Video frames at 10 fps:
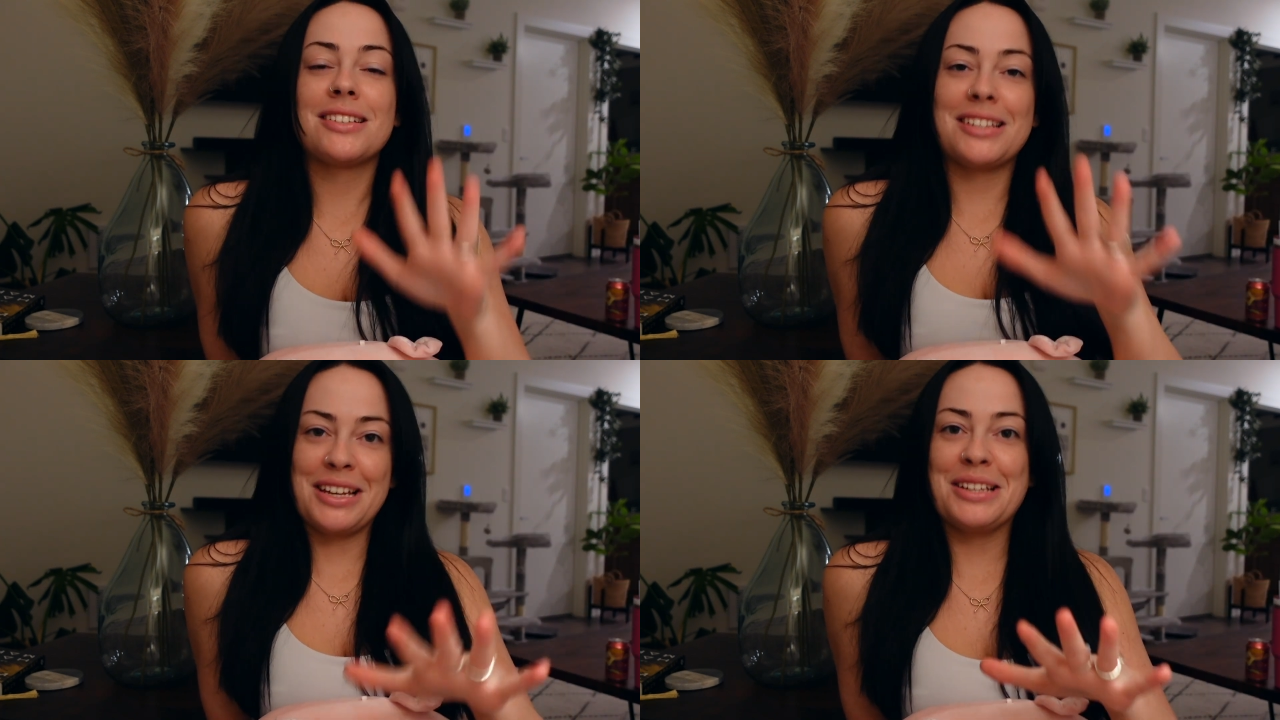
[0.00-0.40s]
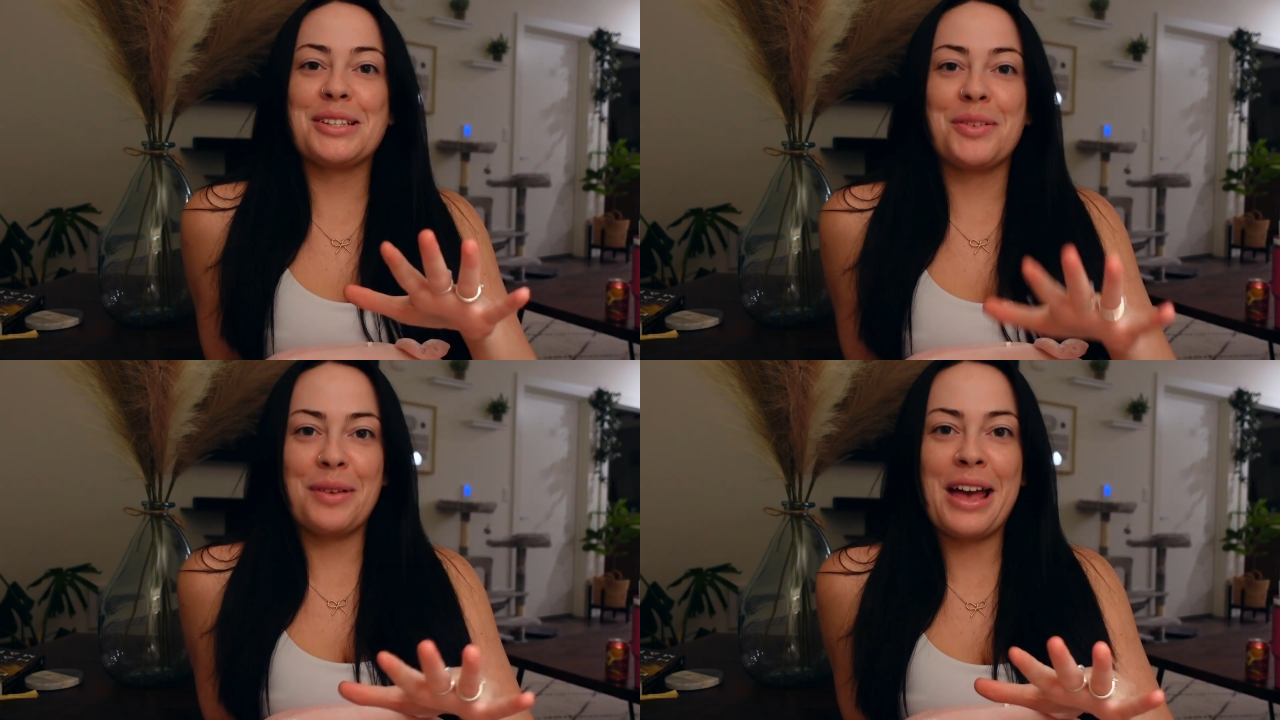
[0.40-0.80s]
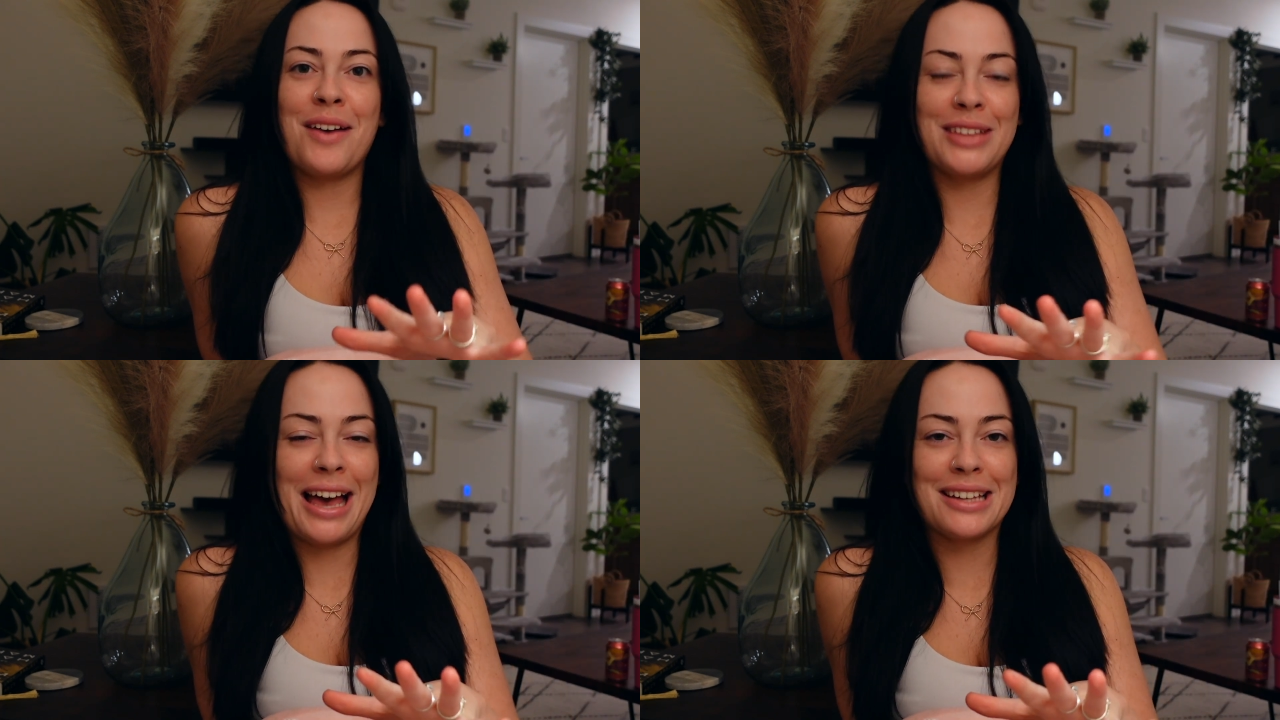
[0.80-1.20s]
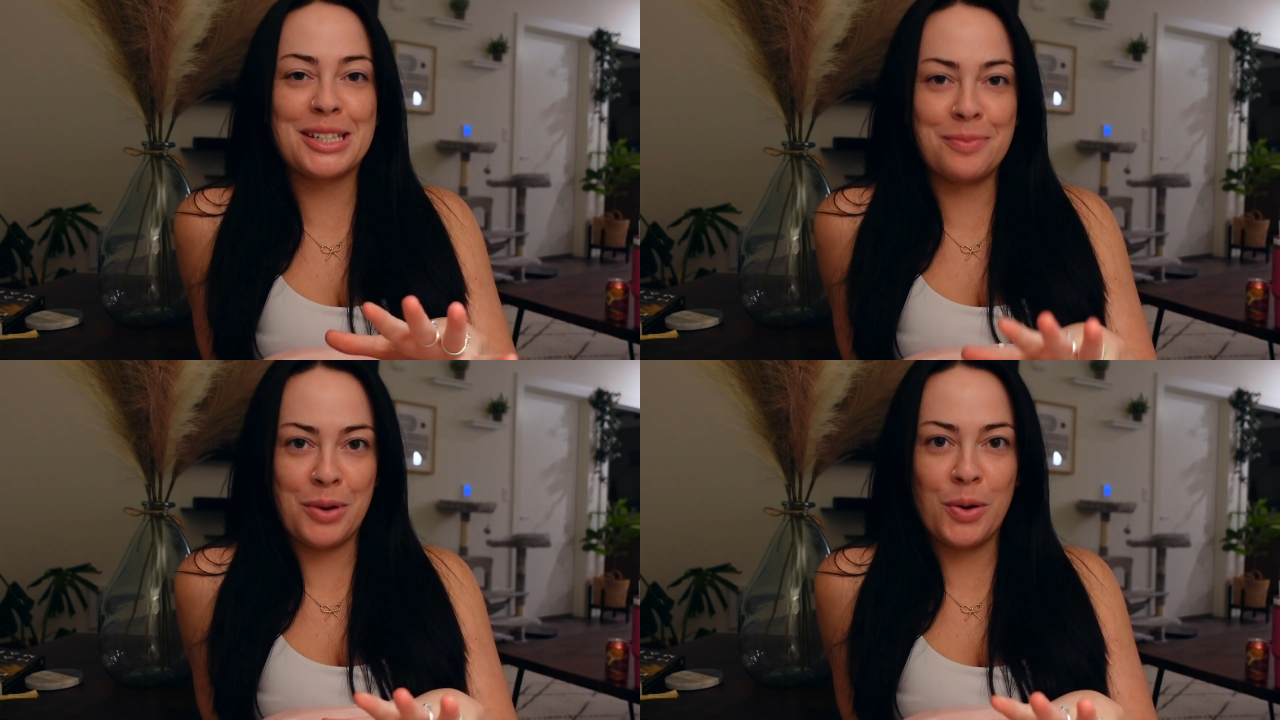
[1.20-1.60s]
since we have last
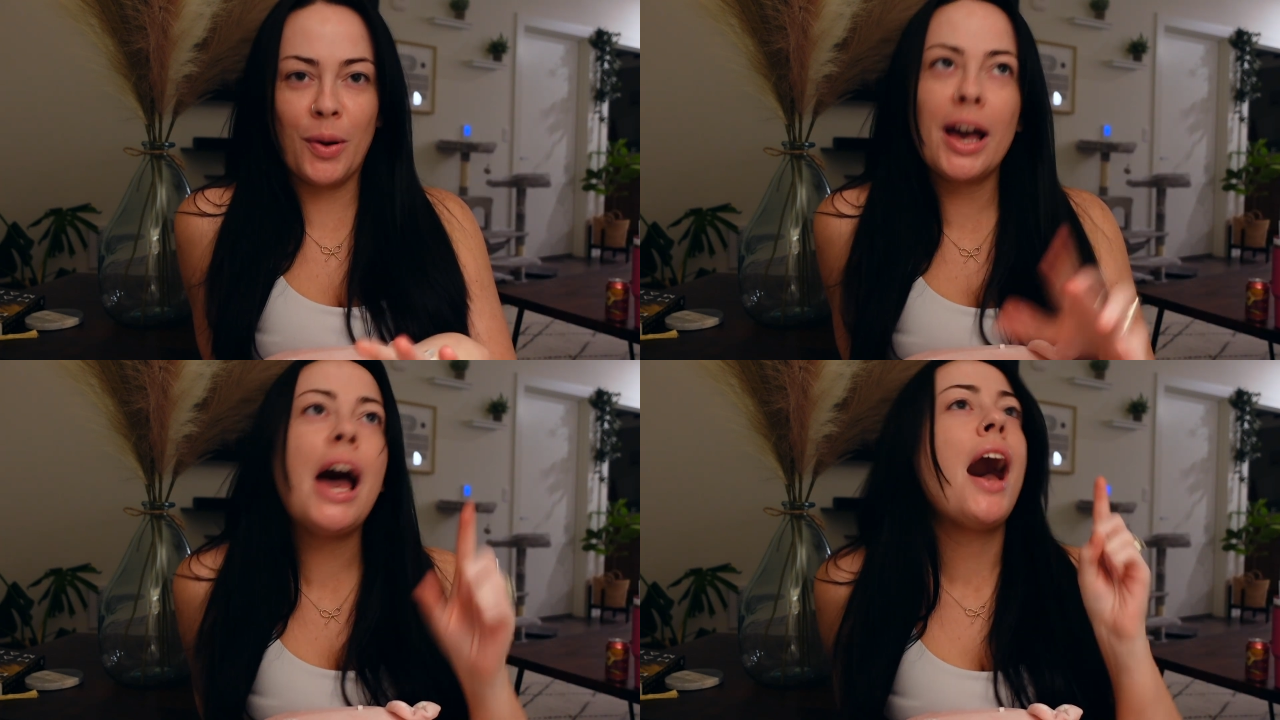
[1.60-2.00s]
spoke.